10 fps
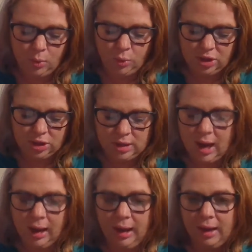we should
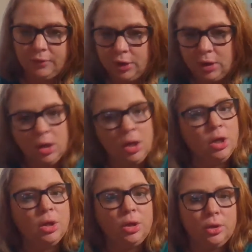not ever
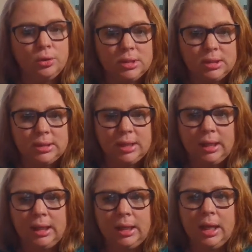use the
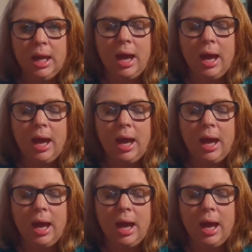study